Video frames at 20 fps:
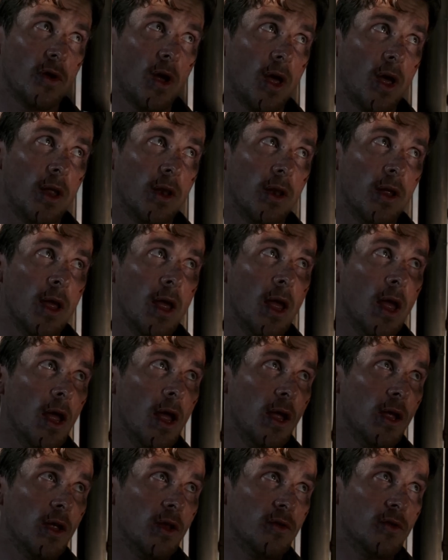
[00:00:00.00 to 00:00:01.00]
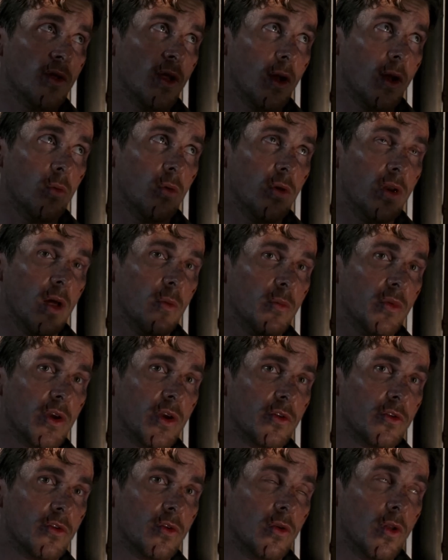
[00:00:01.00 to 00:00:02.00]
Dengler tries to convince the other
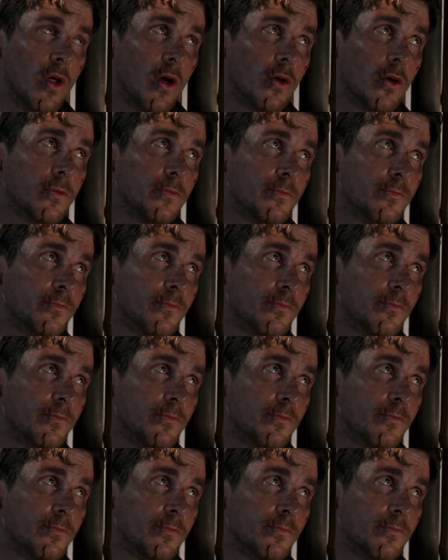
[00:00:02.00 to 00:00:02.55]
prisoners to join him to